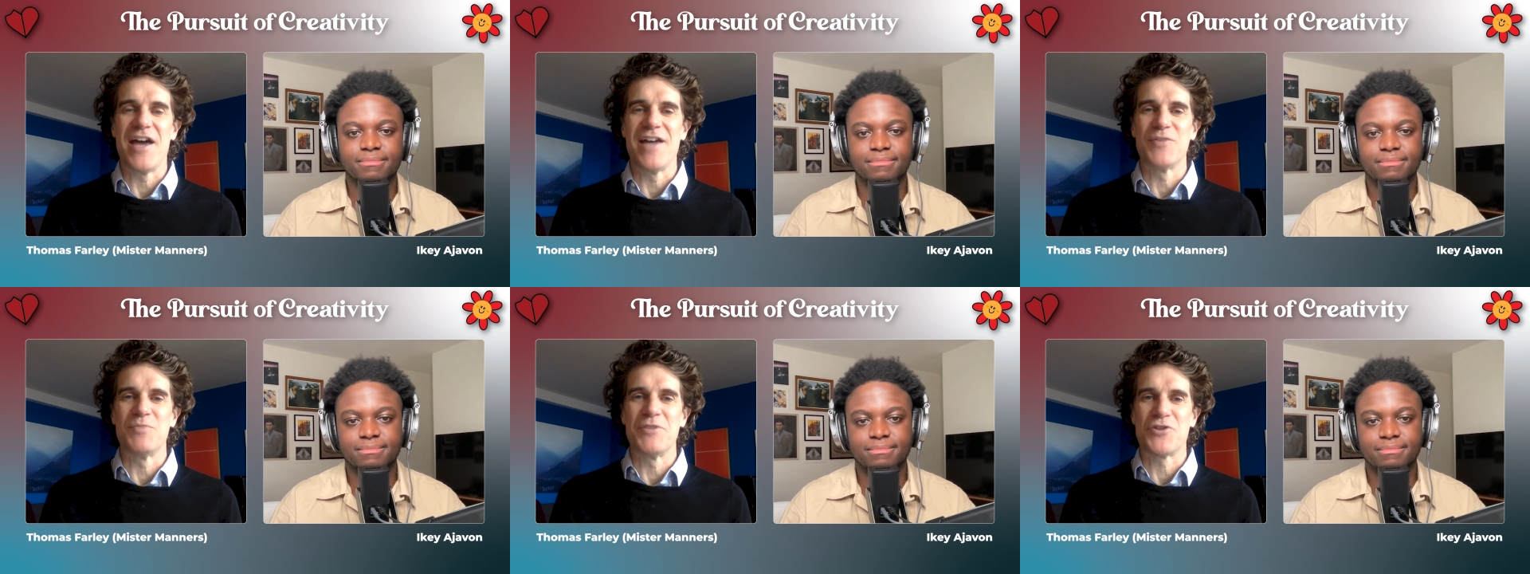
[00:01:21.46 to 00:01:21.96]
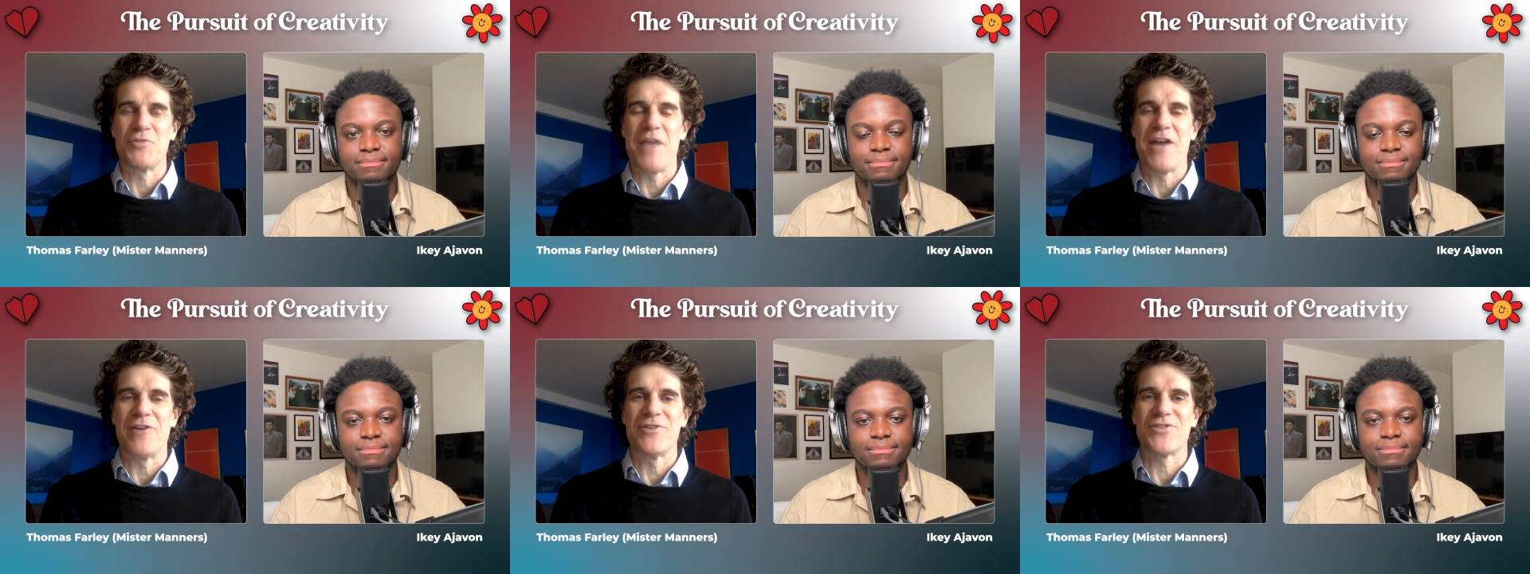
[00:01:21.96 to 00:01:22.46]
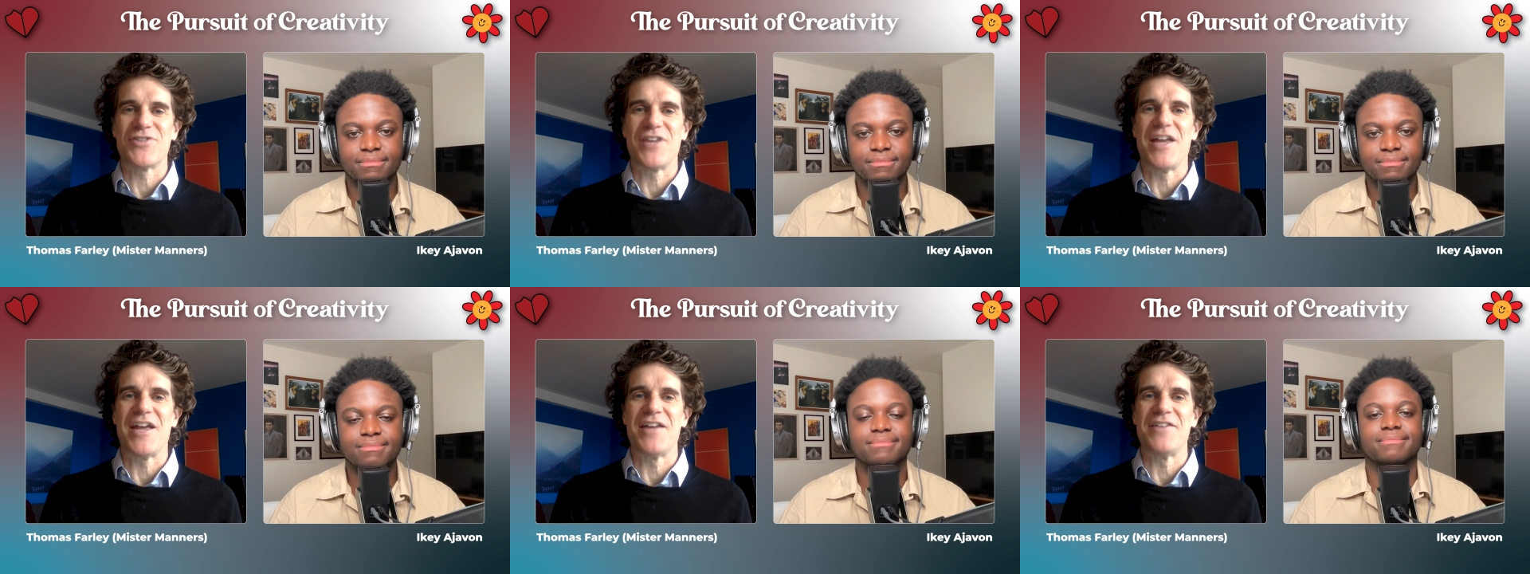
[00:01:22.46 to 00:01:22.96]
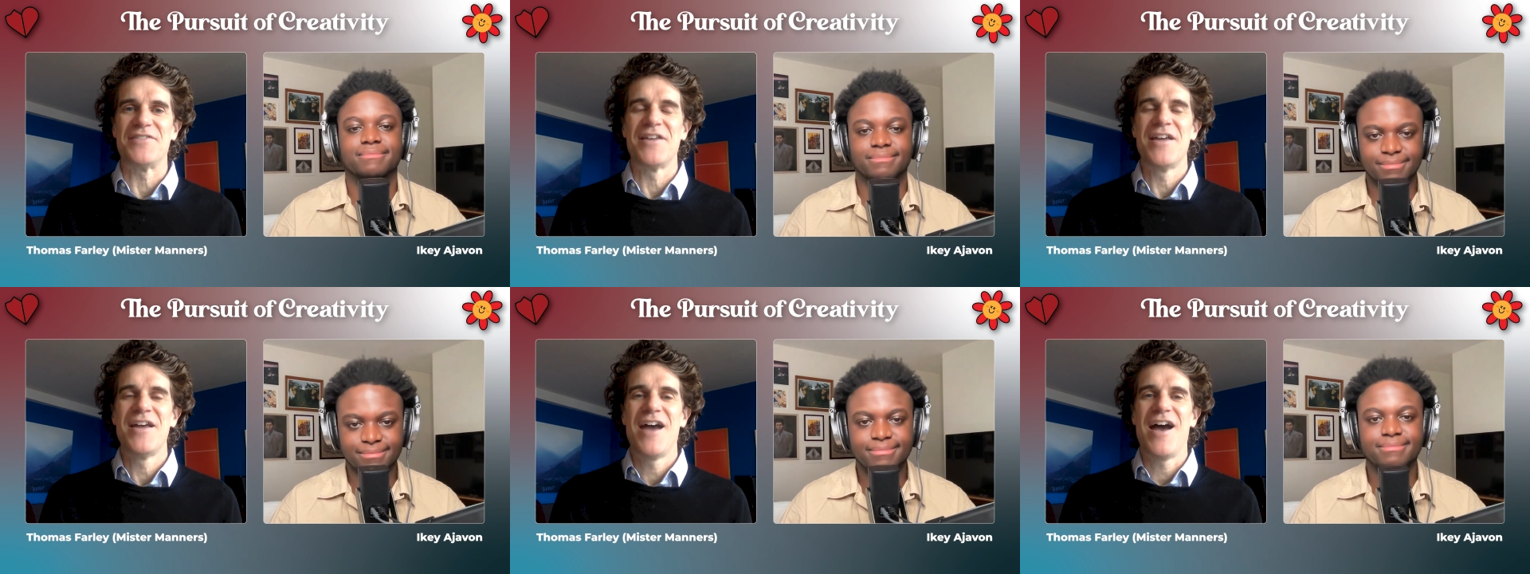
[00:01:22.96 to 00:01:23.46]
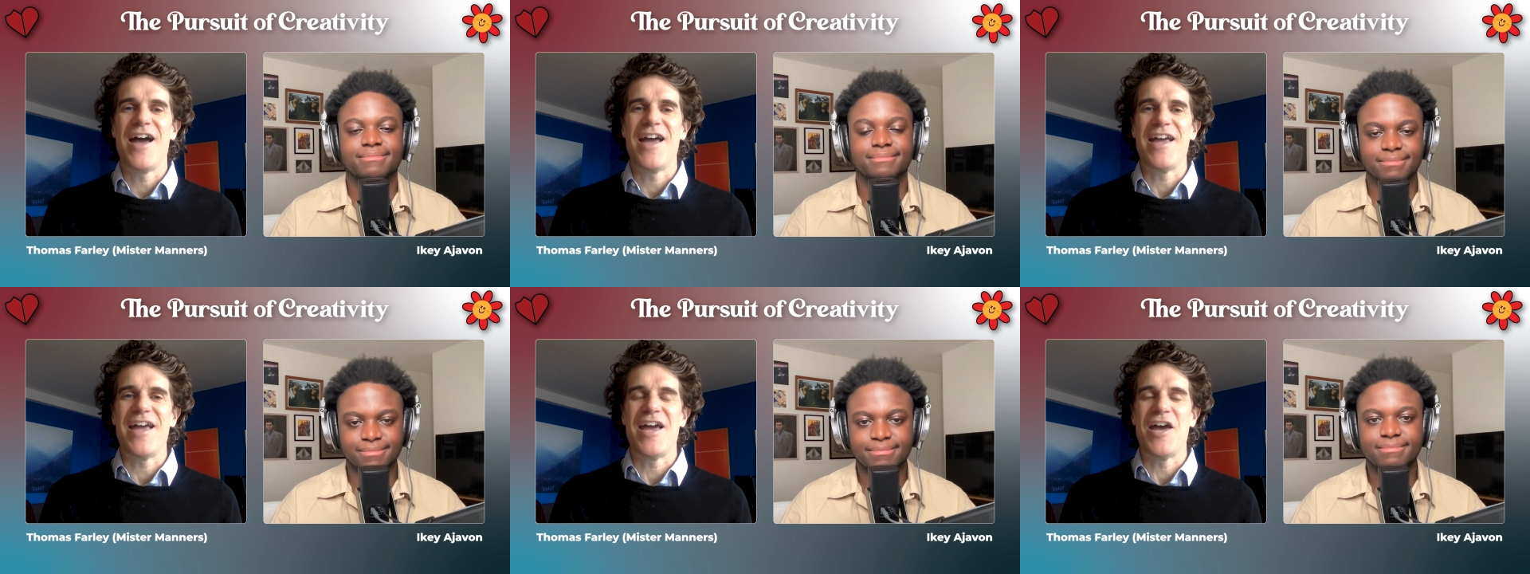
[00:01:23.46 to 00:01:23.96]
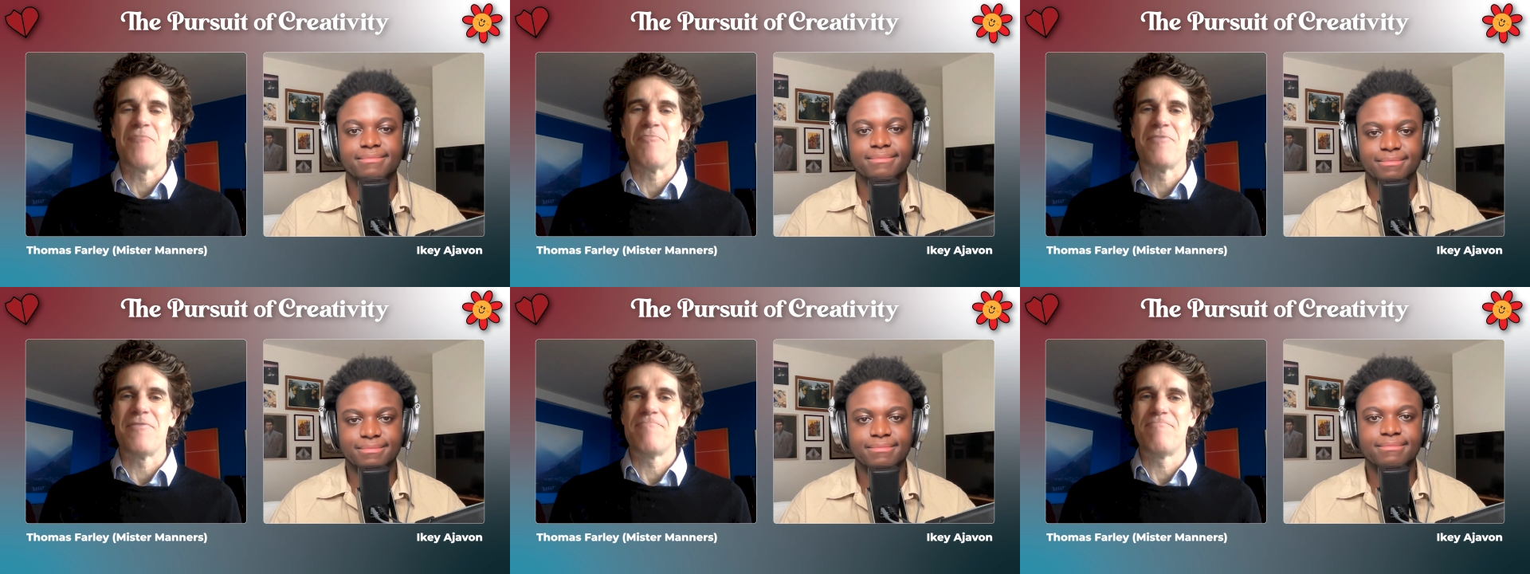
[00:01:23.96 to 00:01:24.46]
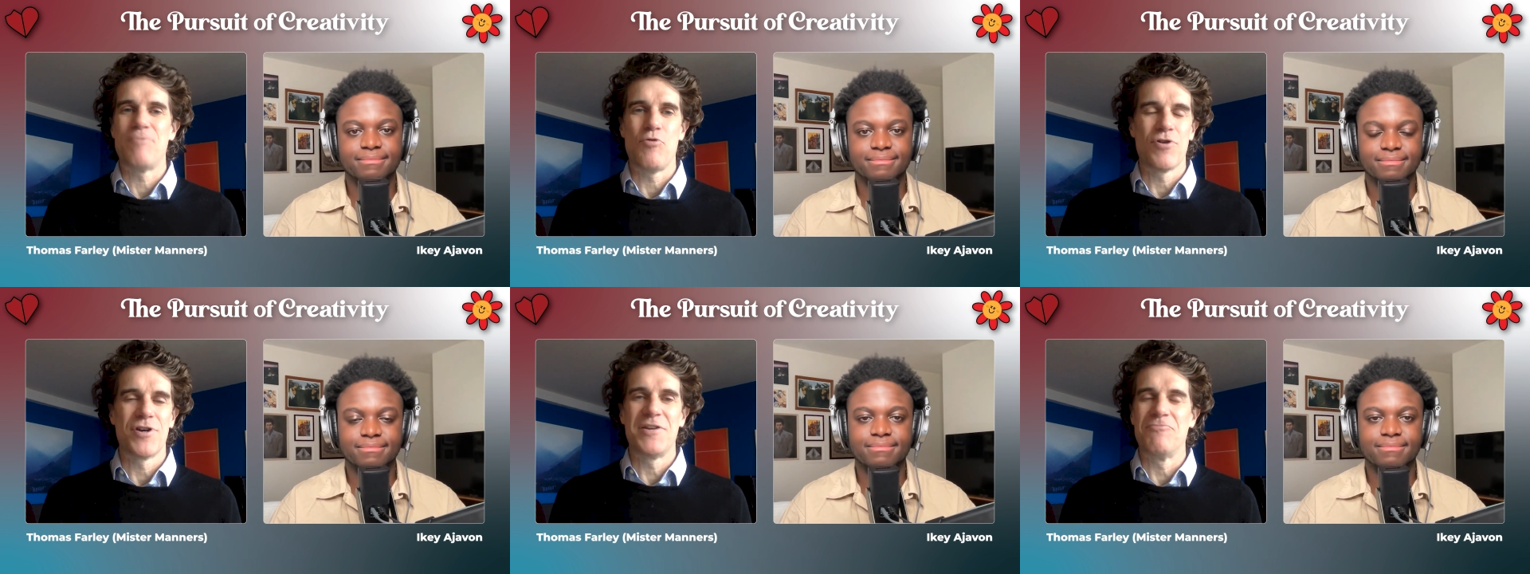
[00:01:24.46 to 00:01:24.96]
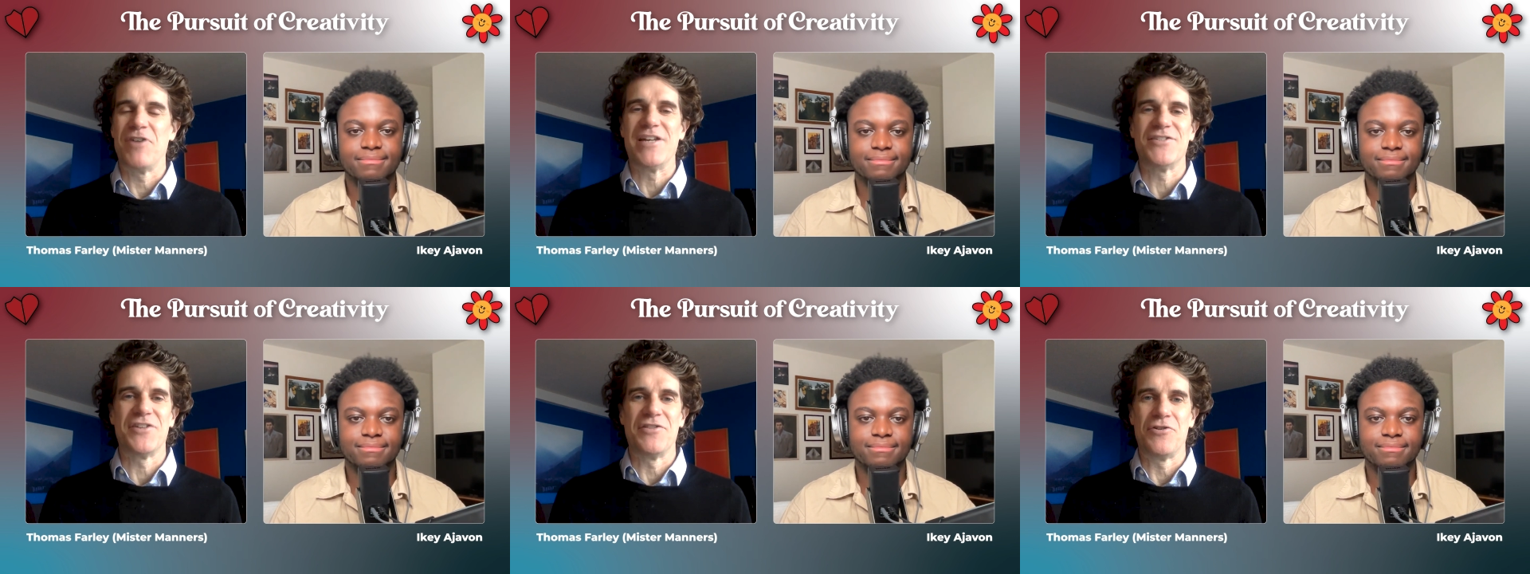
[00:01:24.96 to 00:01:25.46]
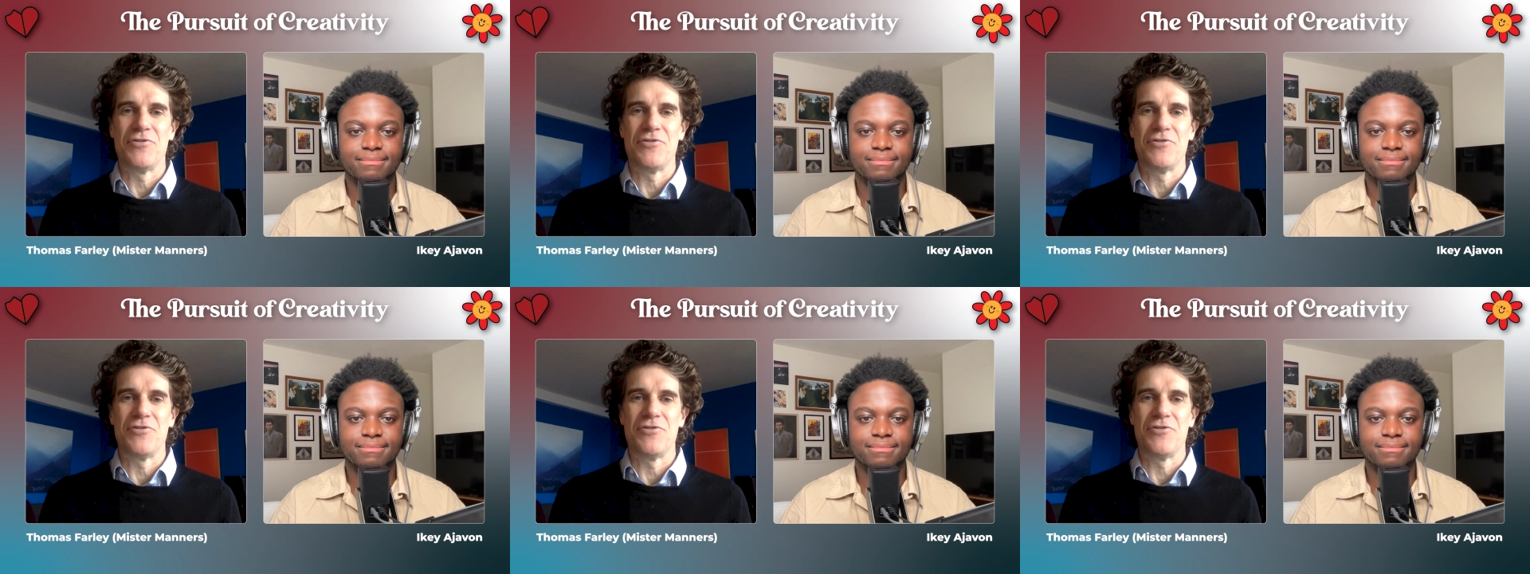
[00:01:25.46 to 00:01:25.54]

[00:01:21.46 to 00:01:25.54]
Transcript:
Speaker 1: as Mr. Manners, and I am born and raised in the